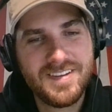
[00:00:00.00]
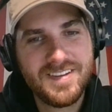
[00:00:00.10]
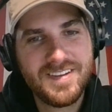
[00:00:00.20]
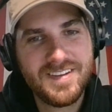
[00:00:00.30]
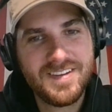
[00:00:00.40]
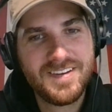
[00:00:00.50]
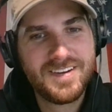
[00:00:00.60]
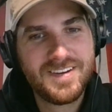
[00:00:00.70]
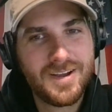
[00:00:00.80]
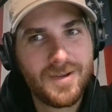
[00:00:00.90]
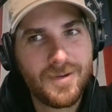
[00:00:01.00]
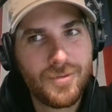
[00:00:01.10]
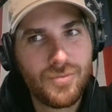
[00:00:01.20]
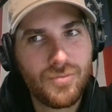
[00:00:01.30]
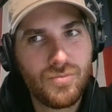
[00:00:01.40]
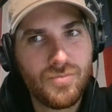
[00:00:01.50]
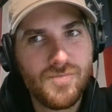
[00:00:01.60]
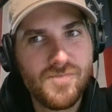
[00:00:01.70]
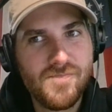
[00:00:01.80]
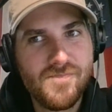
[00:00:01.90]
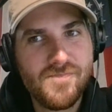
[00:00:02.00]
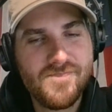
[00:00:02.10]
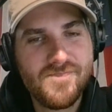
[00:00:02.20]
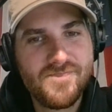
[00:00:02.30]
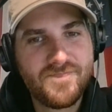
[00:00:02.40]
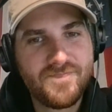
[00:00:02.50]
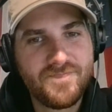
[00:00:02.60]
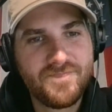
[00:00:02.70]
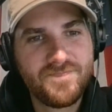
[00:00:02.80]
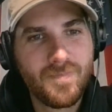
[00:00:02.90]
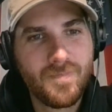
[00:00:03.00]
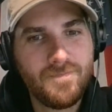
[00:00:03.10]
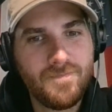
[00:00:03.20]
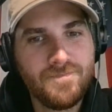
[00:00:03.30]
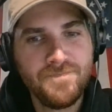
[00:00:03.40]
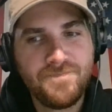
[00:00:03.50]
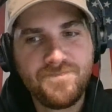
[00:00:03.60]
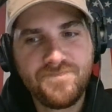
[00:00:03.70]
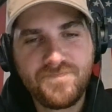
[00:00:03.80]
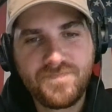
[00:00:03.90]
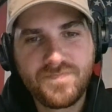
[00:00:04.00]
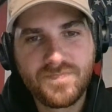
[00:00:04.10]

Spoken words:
(silent)